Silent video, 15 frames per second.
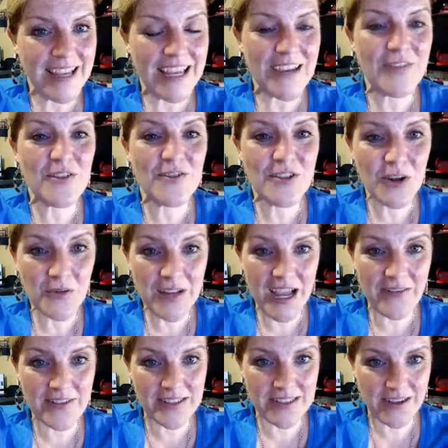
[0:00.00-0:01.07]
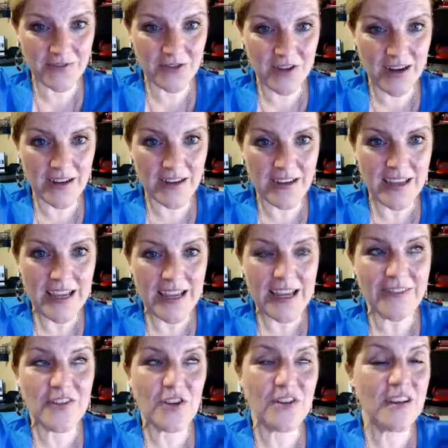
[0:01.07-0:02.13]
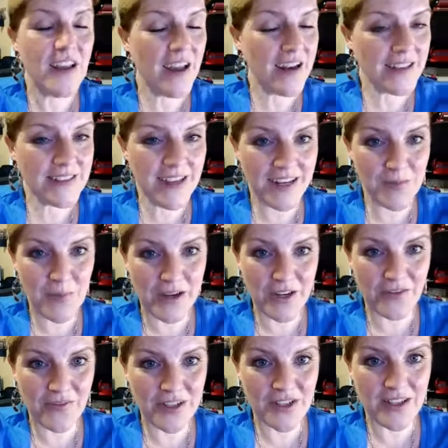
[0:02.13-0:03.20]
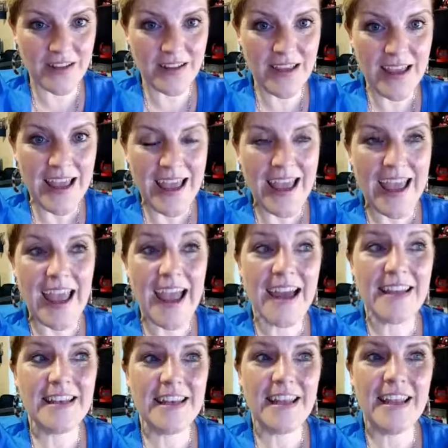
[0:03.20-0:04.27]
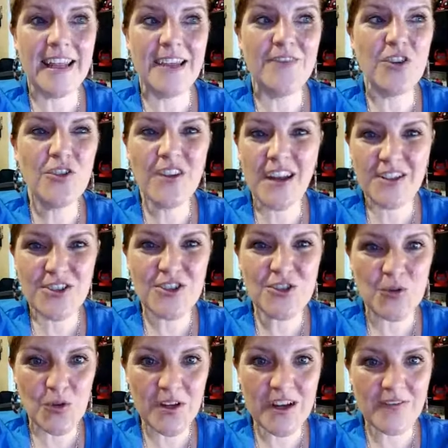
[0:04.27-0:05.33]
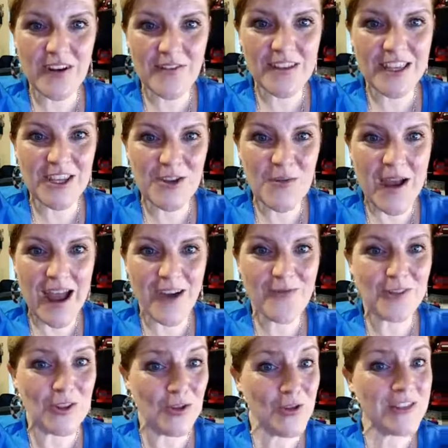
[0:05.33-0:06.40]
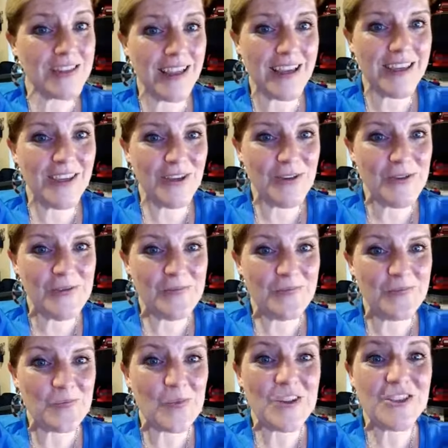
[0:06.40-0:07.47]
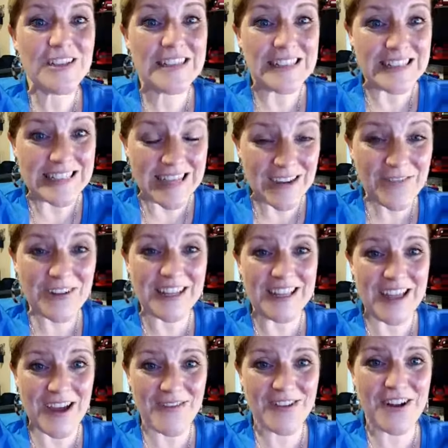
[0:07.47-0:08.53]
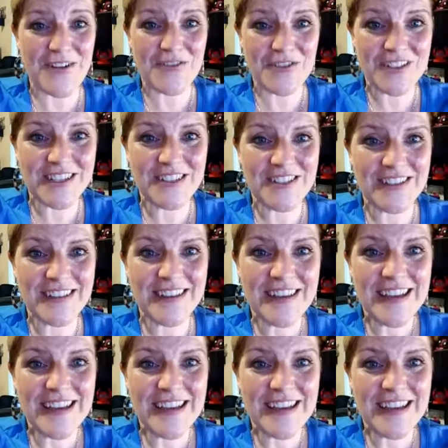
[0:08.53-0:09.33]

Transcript: If you don't have a soundtrack, if you're not excited by your vision, and if you're not sure if everything you have looks like you, we should definitely have a conversation.